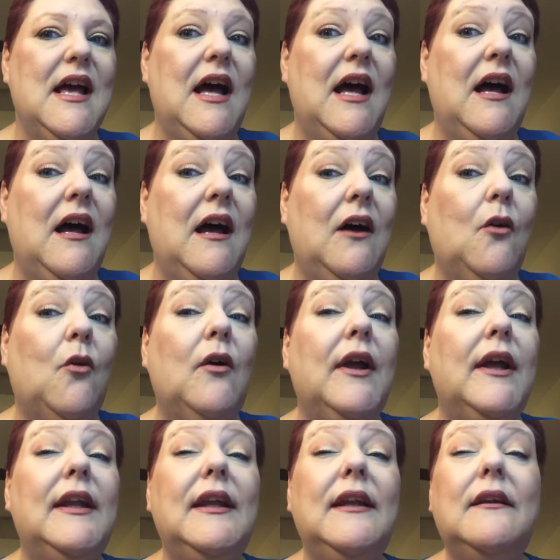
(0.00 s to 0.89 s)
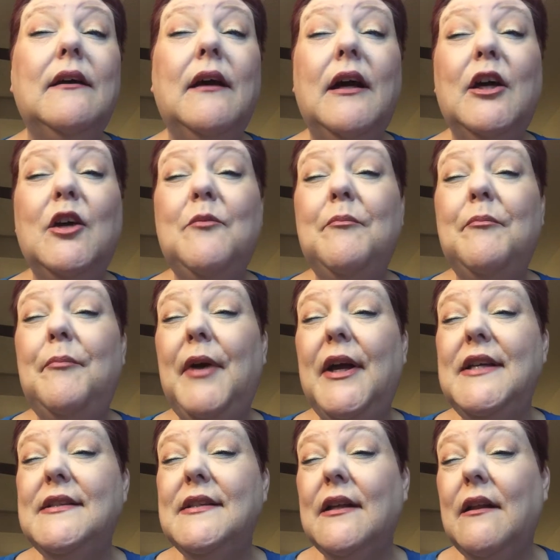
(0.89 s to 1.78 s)
or any time,
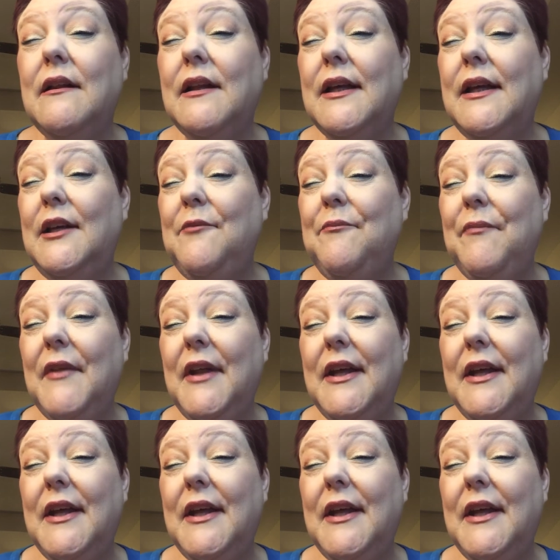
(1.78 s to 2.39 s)
basically.